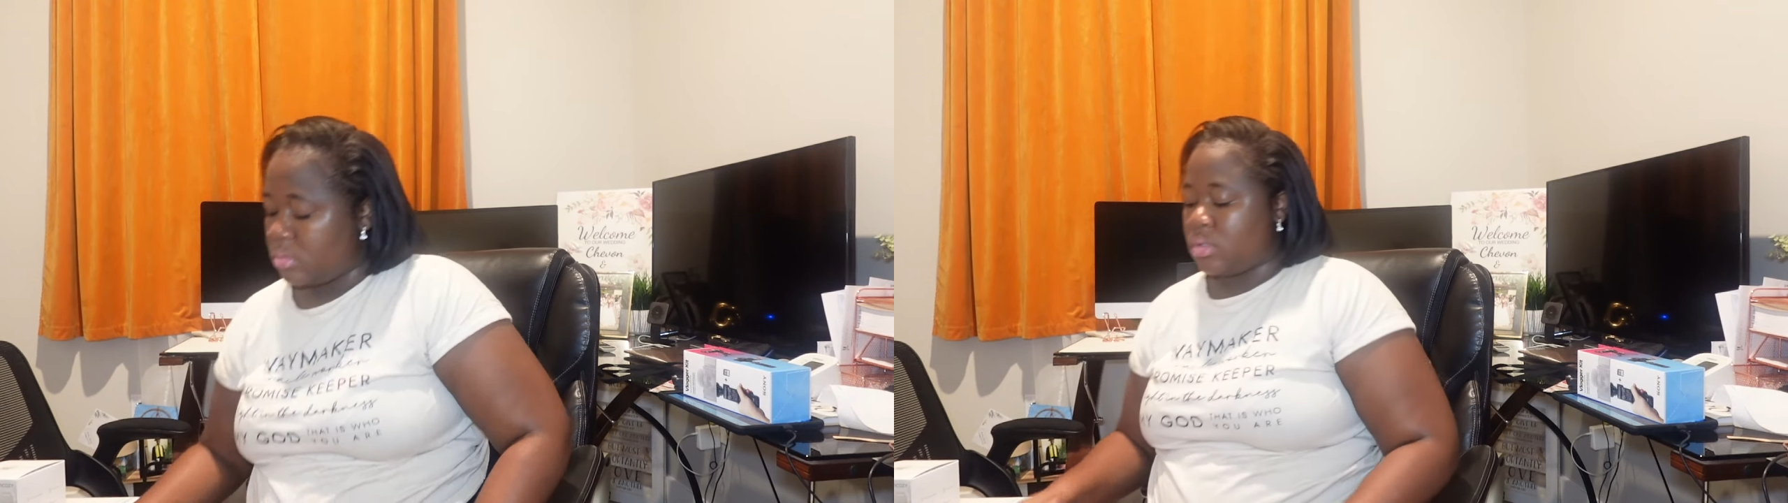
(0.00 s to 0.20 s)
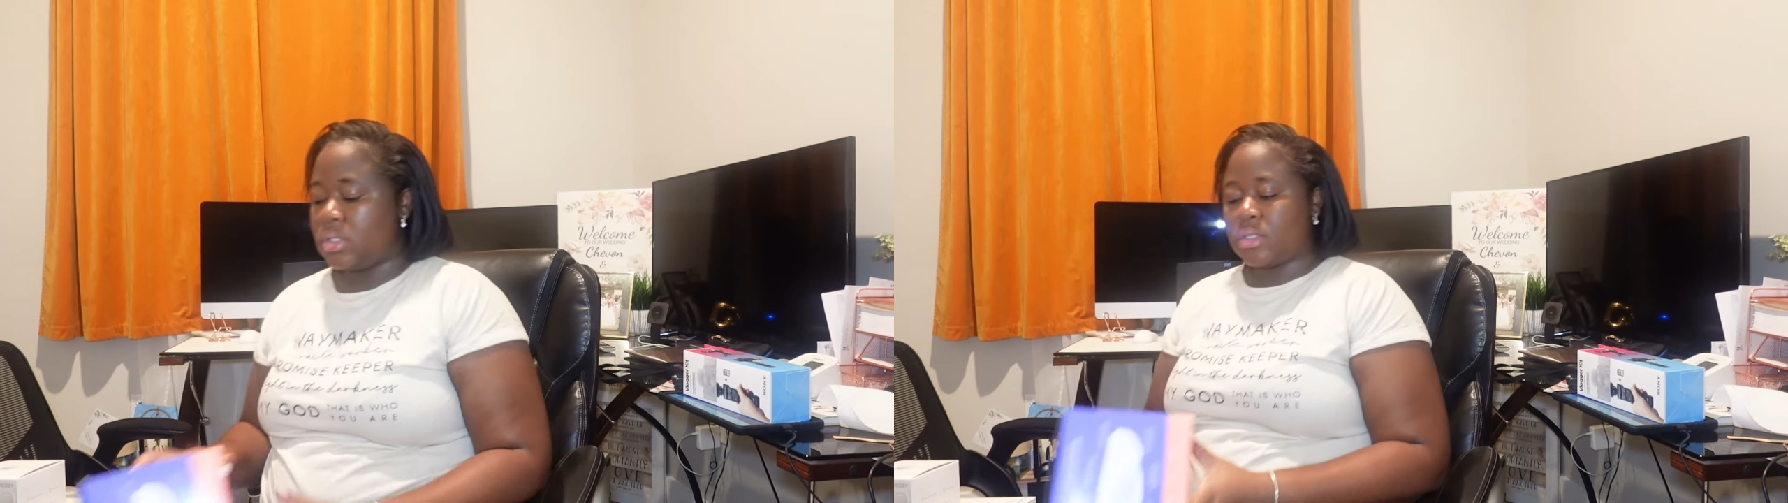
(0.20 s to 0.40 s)

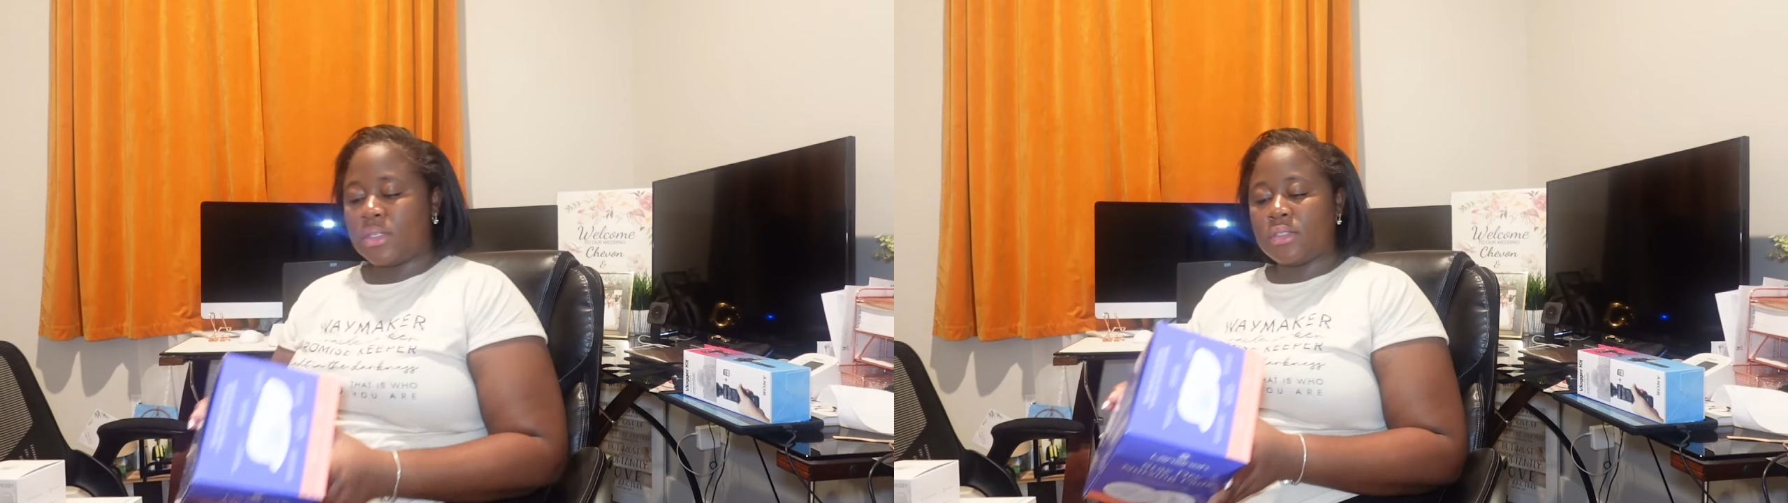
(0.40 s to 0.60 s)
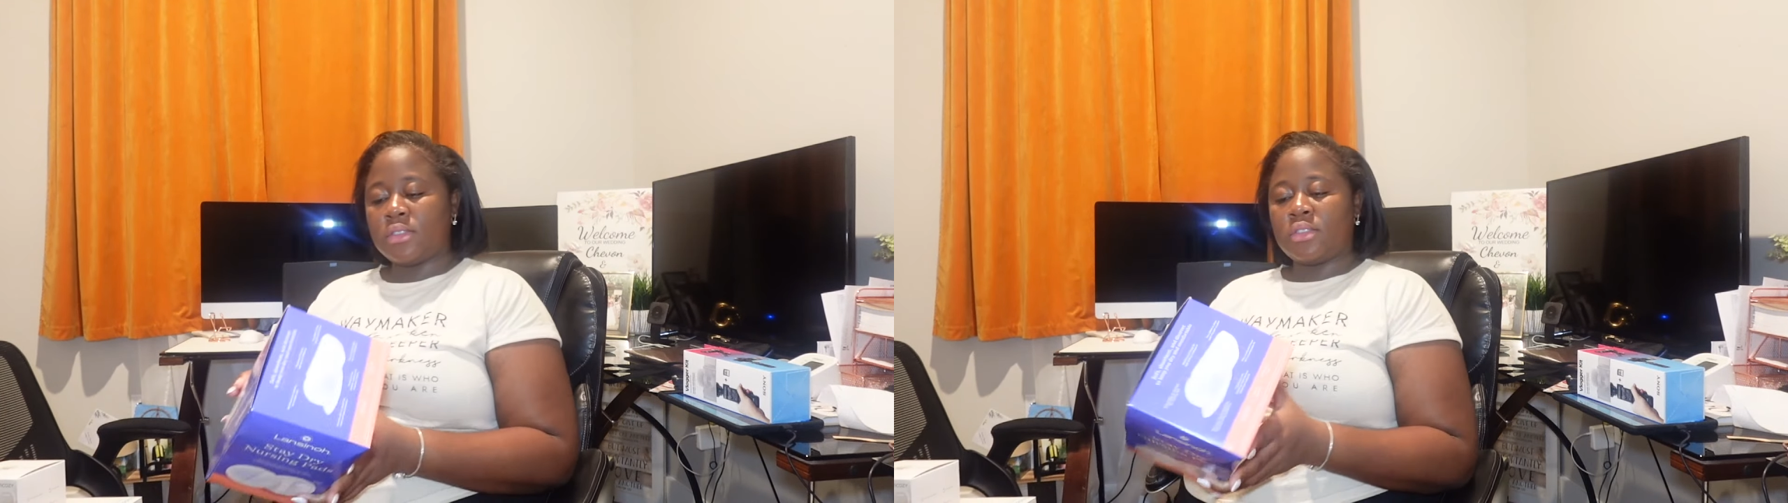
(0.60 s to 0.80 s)
These
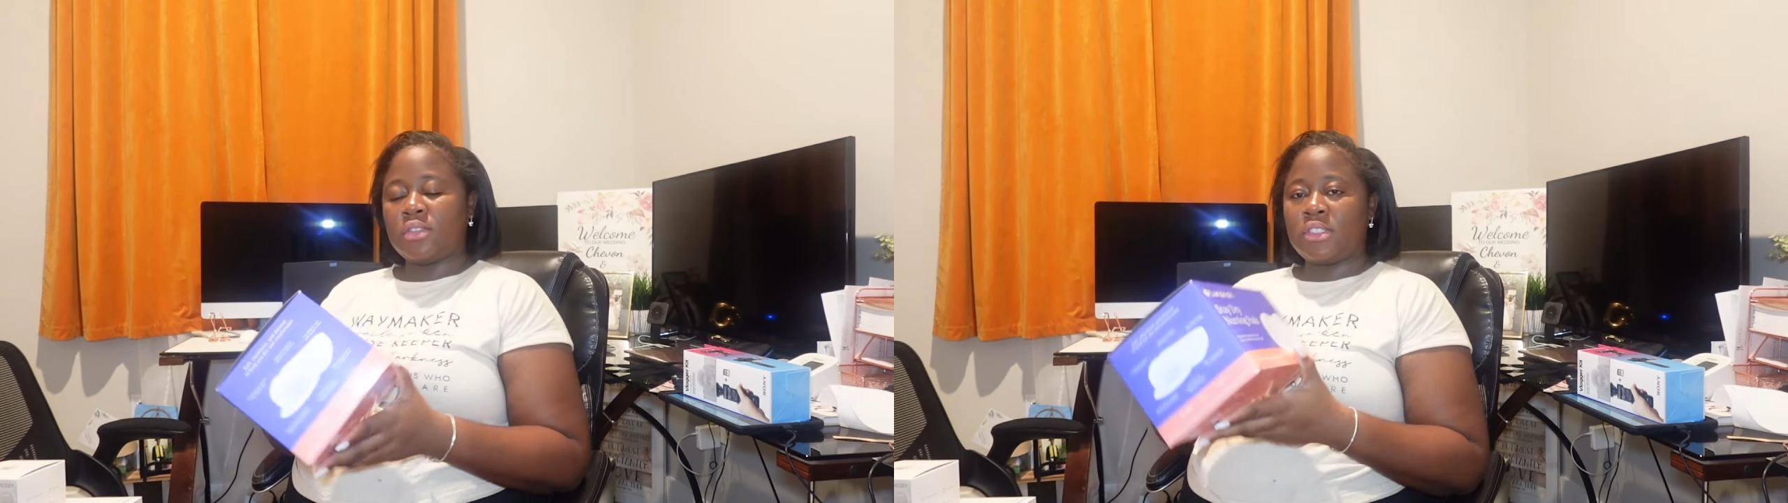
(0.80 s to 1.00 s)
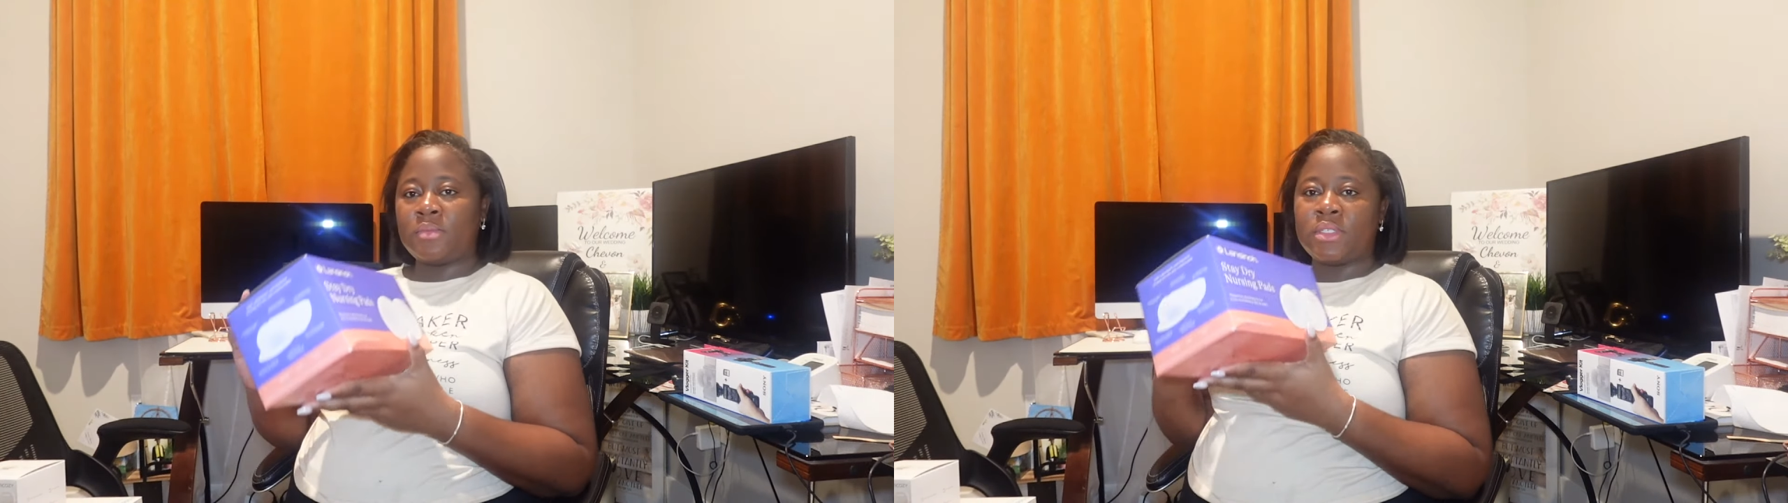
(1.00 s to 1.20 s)
also
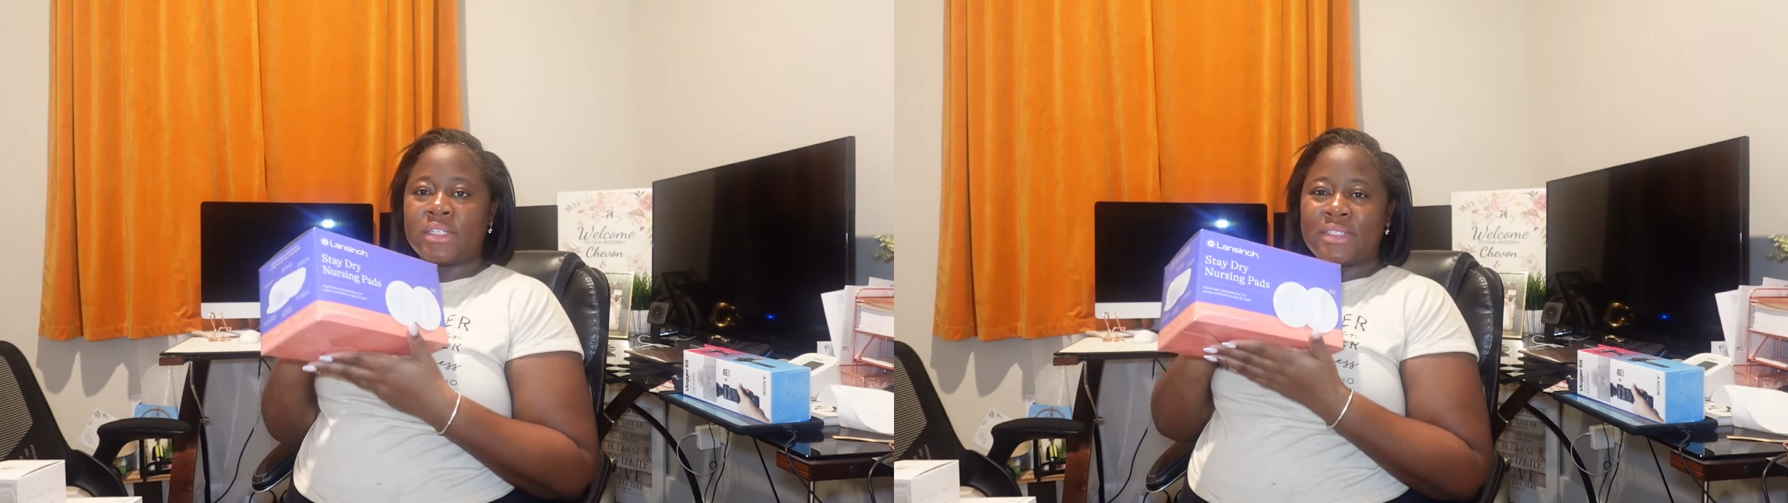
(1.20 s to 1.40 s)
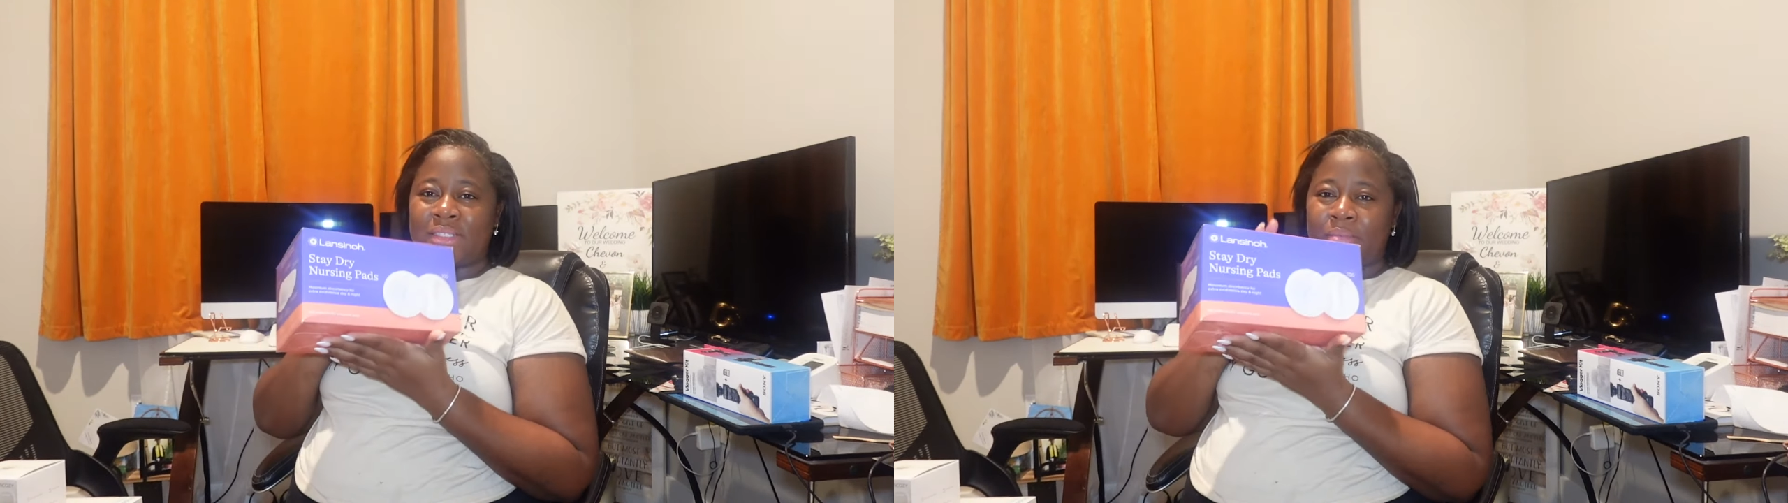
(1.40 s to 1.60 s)
some
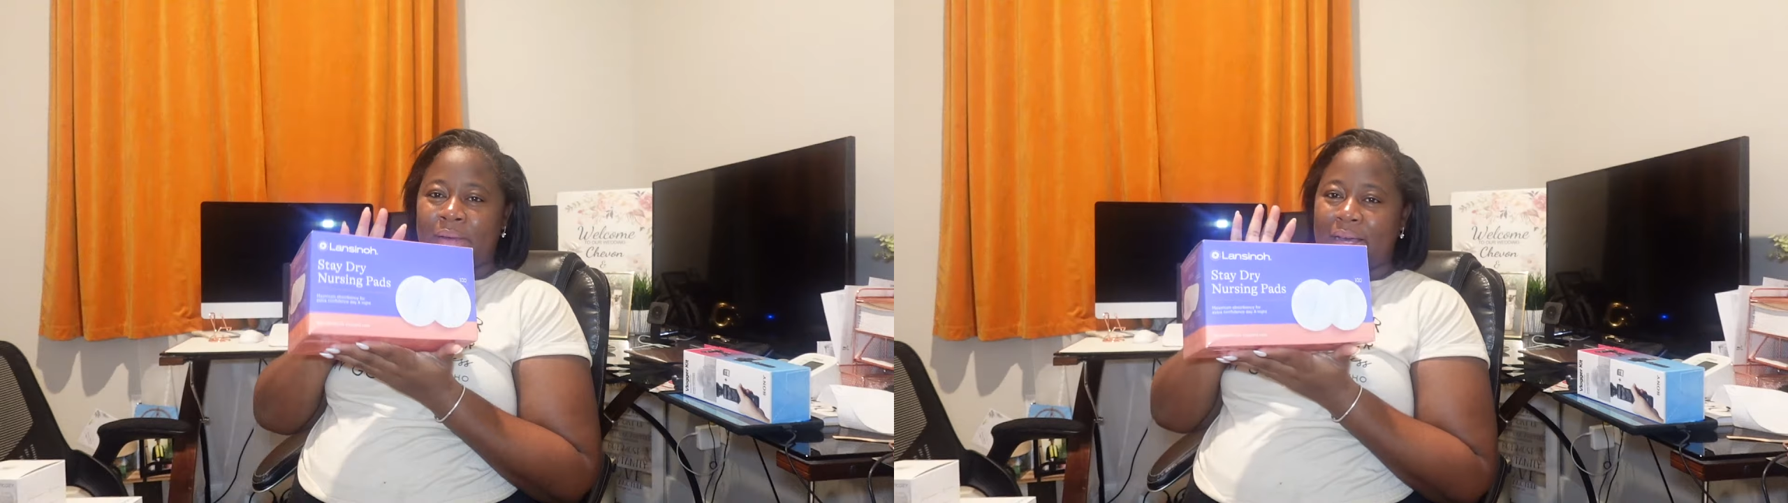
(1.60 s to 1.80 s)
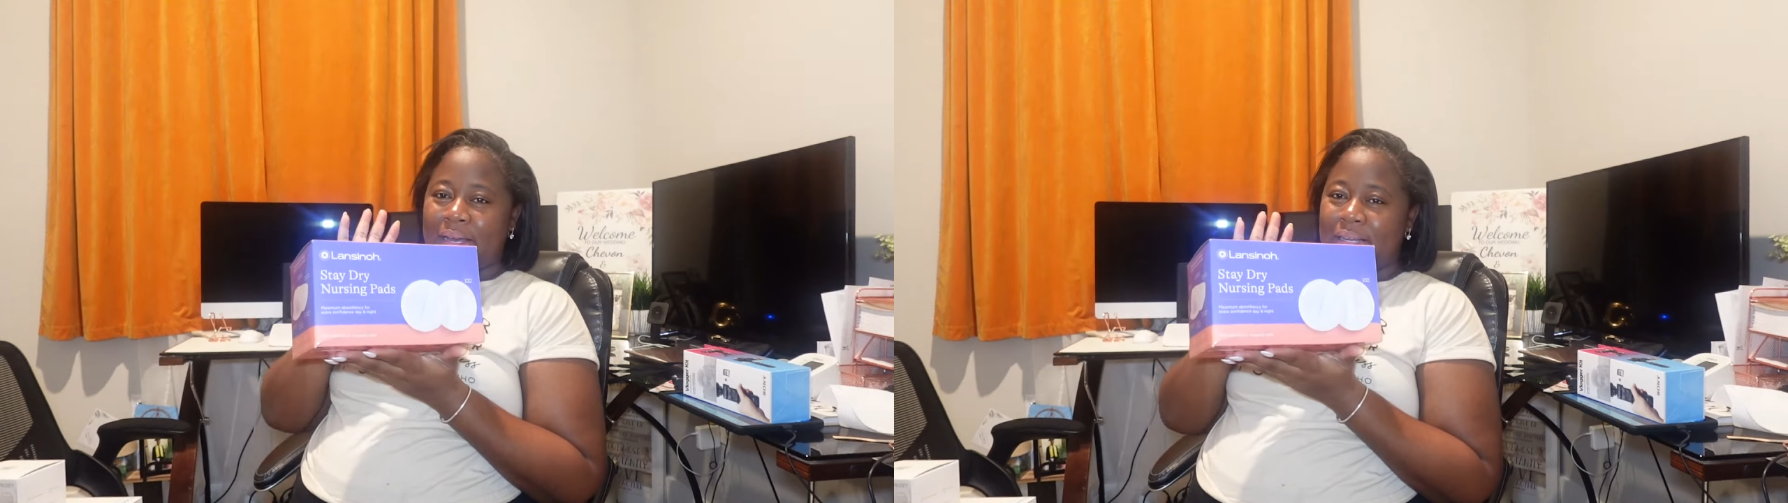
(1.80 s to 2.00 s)
nursing
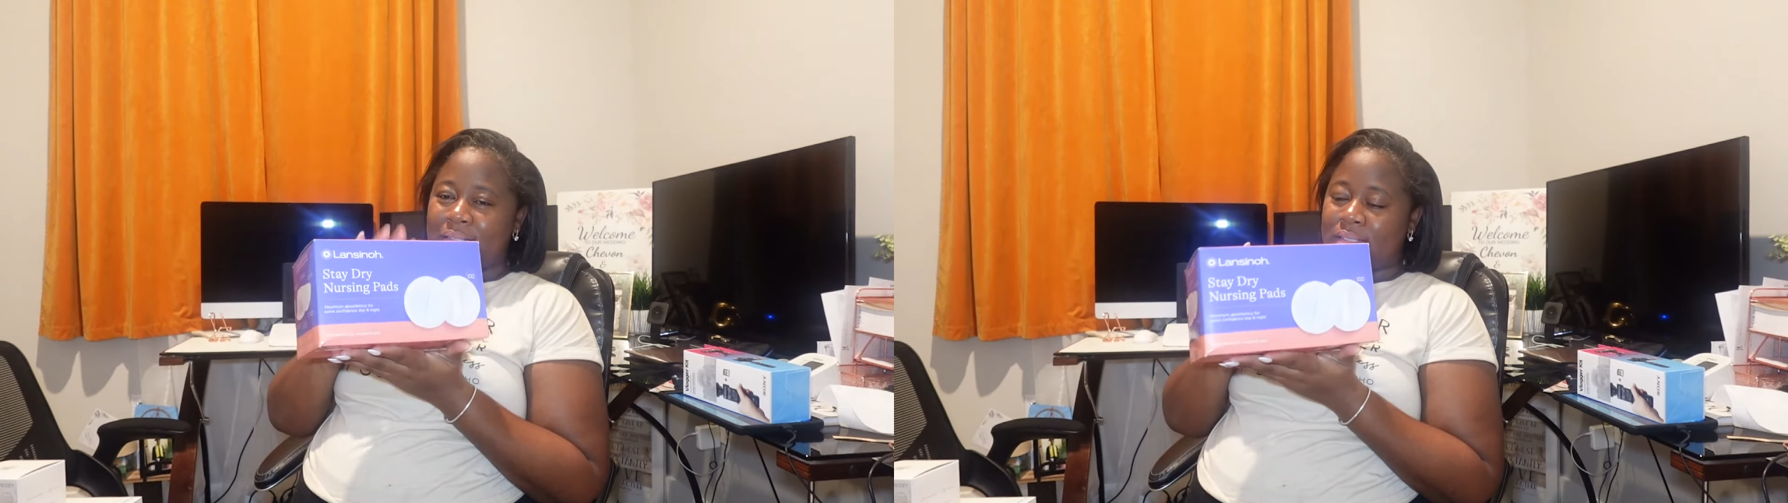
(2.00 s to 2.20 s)
pads.